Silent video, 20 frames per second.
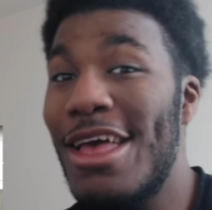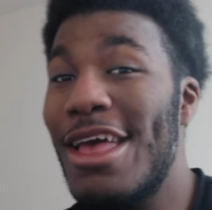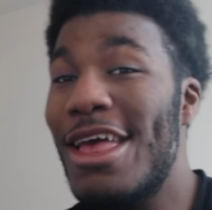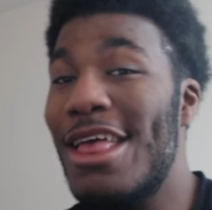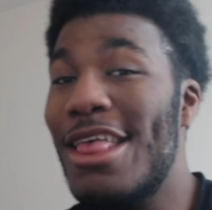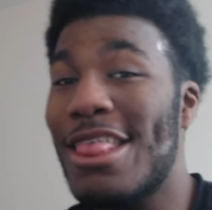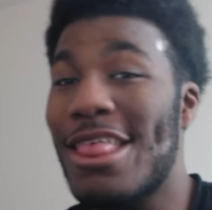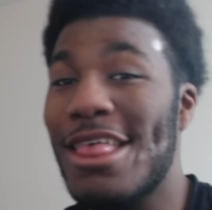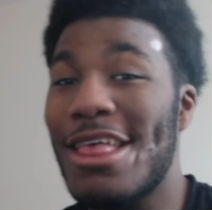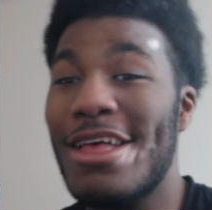
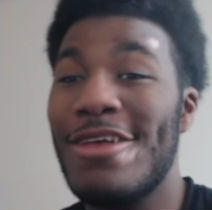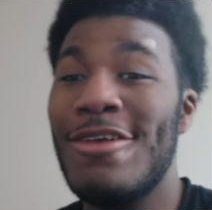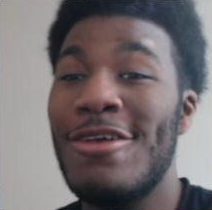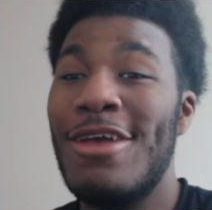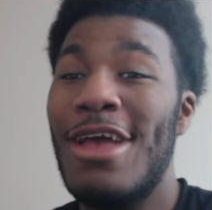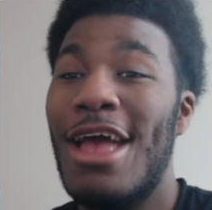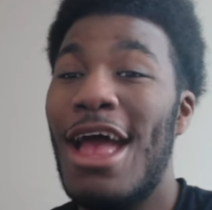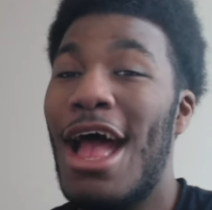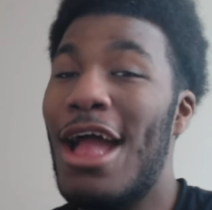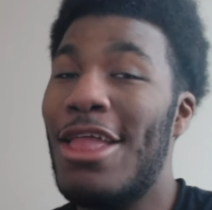You said,
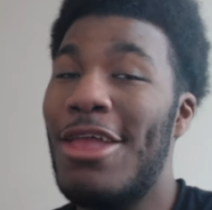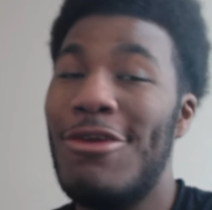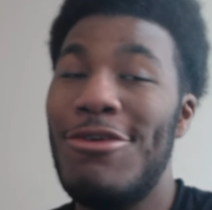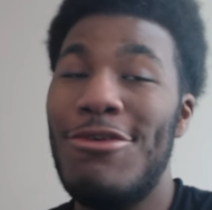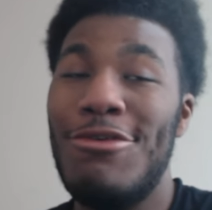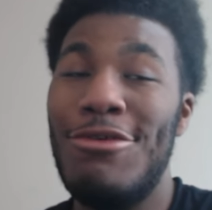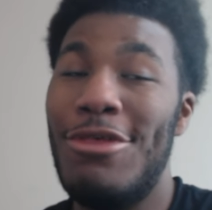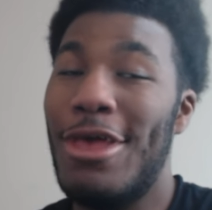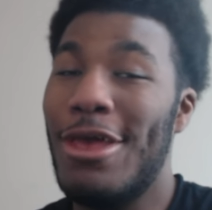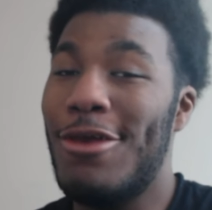I know
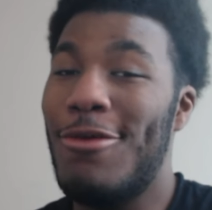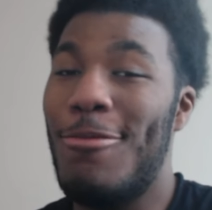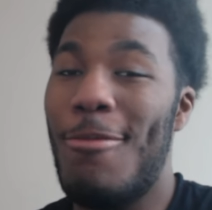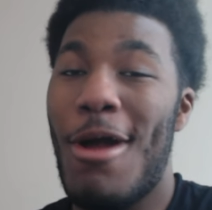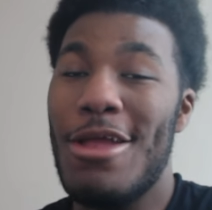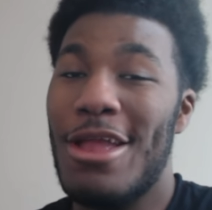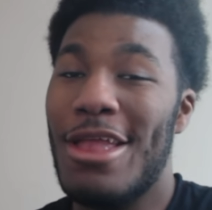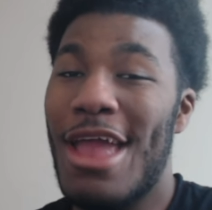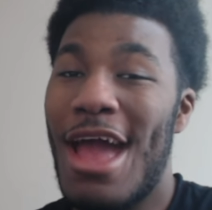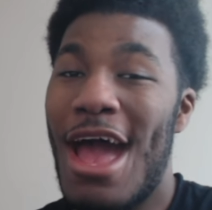you look like you
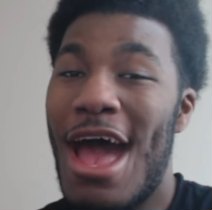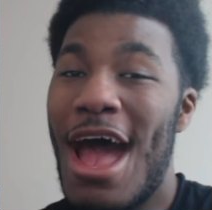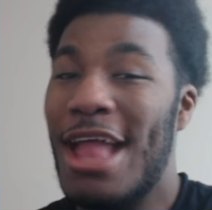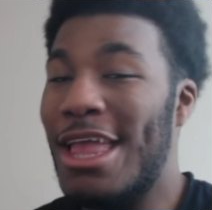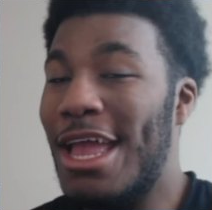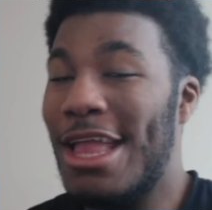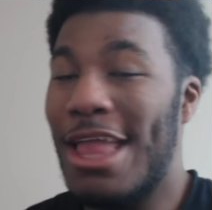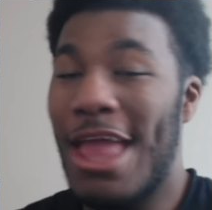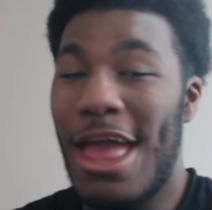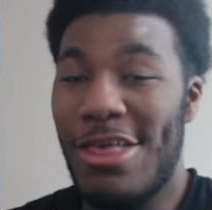about to die. I
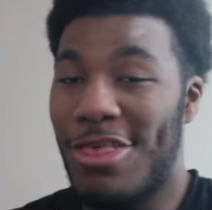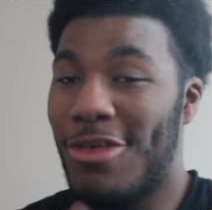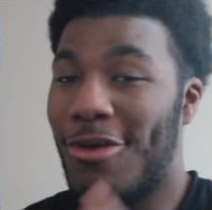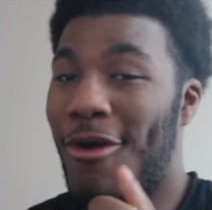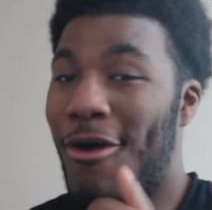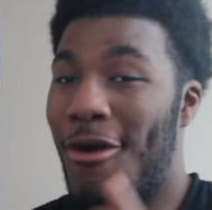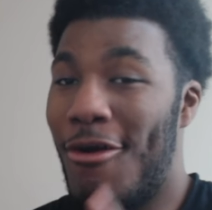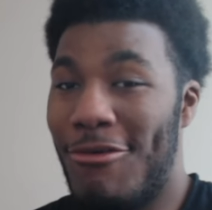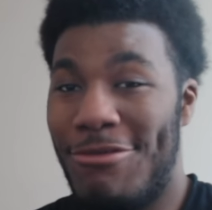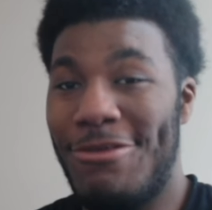need that
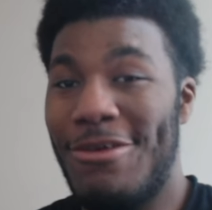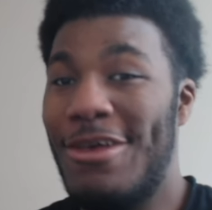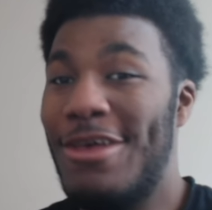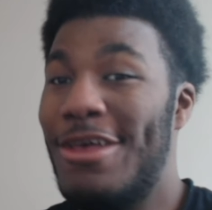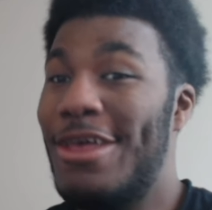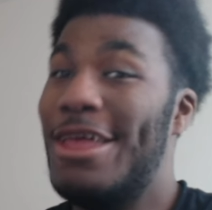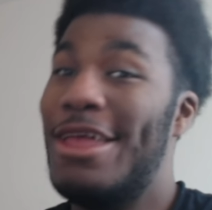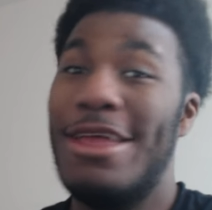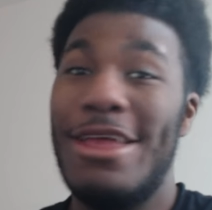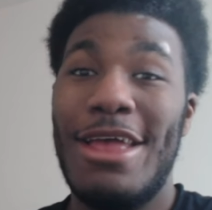scarf.
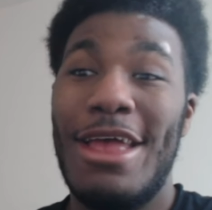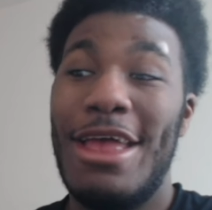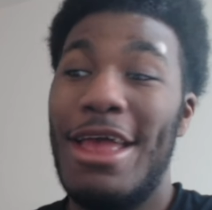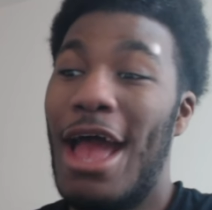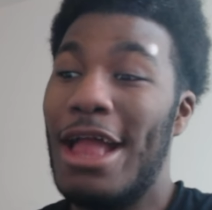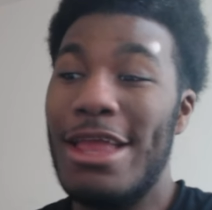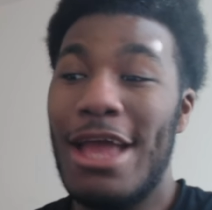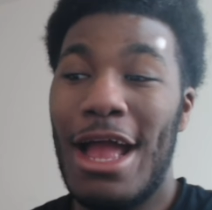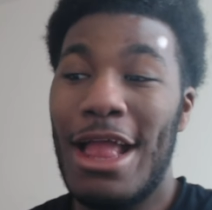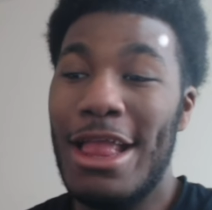
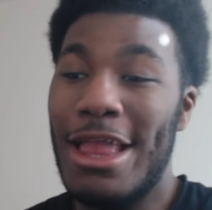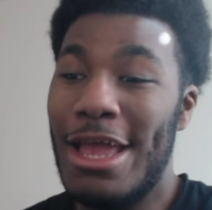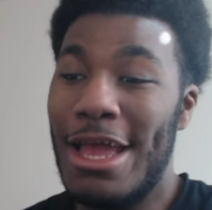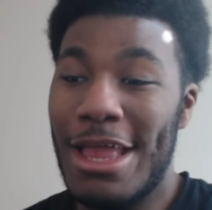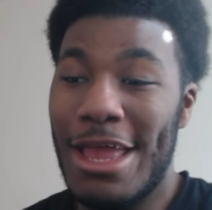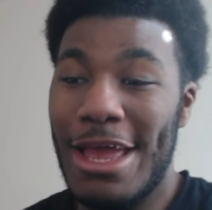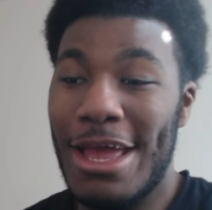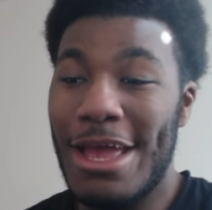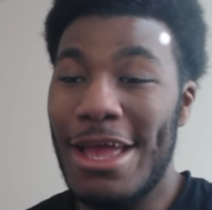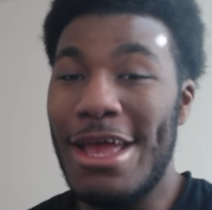I
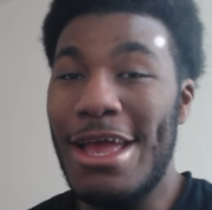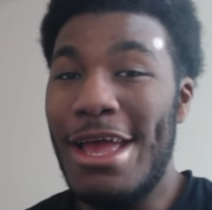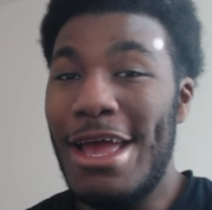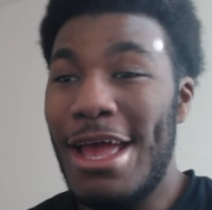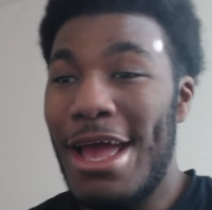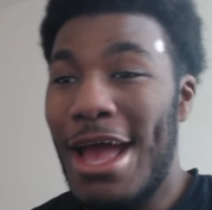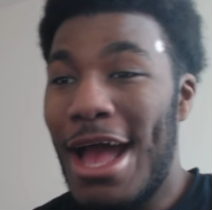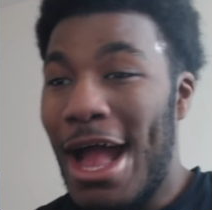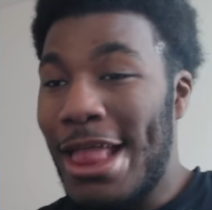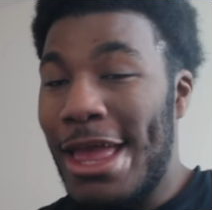
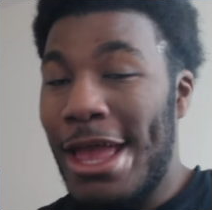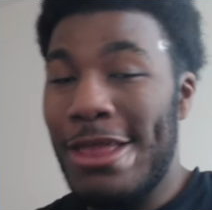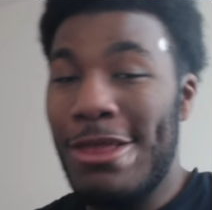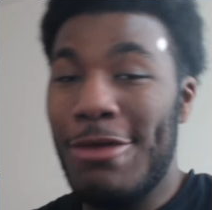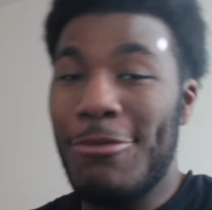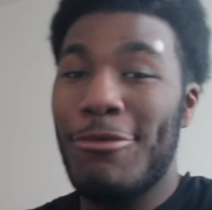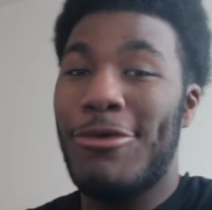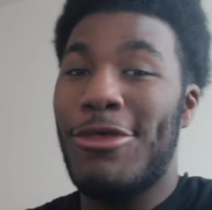need them